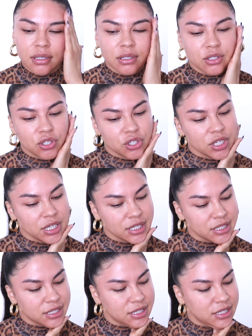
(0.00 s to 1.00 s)

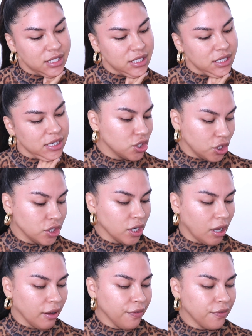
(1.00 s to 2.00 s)
just turned
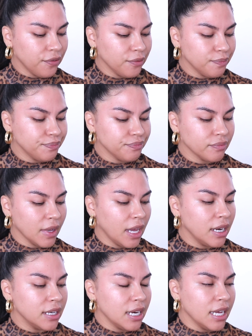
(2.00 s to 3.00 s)
off,
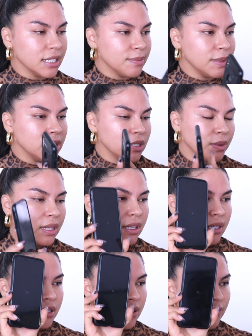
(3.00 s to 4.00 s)
and it has been doing
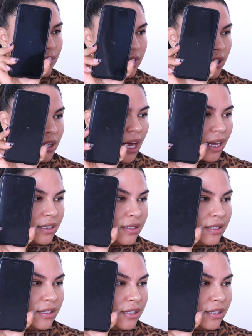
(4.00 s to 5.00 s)
this for the
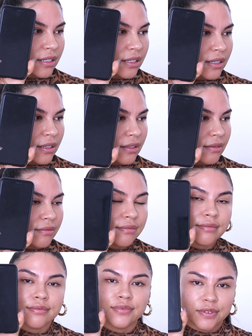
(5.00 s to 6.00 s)
last
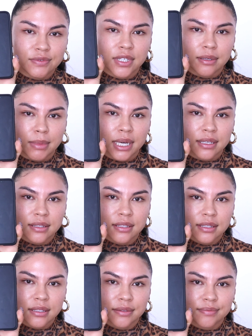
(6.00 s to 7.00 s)
15
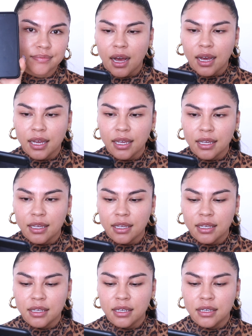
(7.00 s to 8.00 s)
minutes.
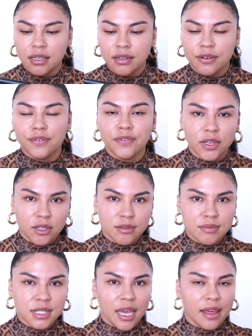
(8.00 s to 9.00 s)
I
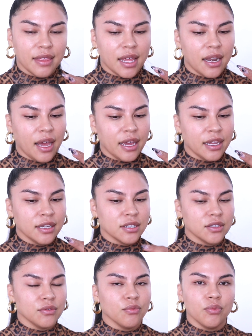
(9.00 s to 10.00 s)
filmed and then I
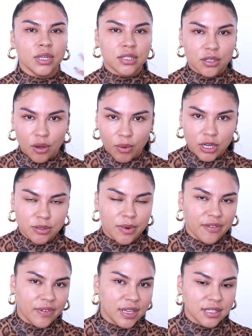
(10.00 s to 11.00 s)
went to go wash
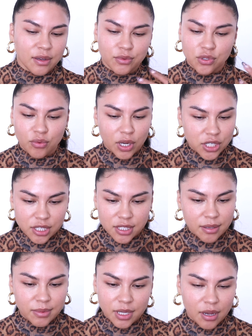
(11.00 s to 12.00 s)
my face. I was watching
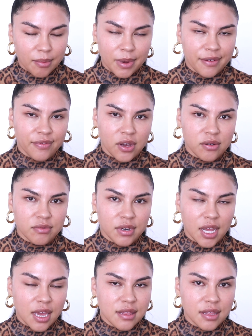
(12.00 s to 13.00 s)
something on my phone,
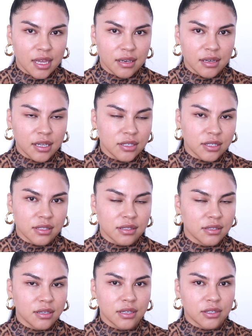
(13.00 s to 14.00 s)
and then it
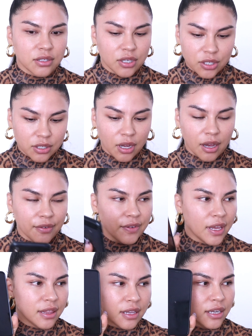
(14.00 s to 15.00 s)
just turned off,
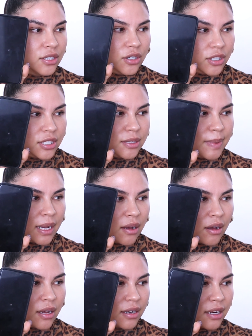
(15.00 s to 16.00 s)
and then it turns back
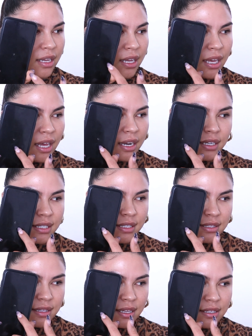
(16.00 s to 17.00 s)
on and it
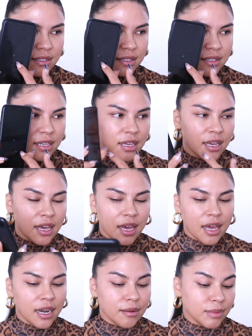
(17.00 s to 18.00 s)
does this.
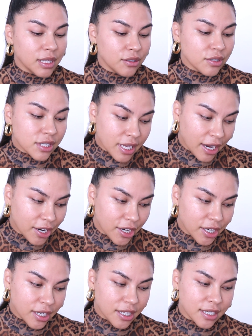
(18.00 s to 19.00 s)
And I'm a little
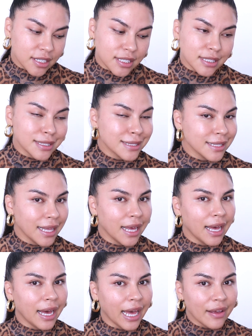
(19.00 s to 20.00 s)
scared because
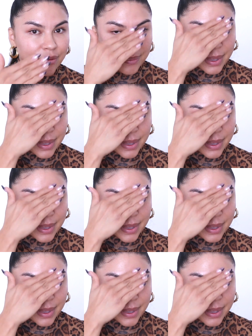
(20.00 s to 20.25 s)
I haven't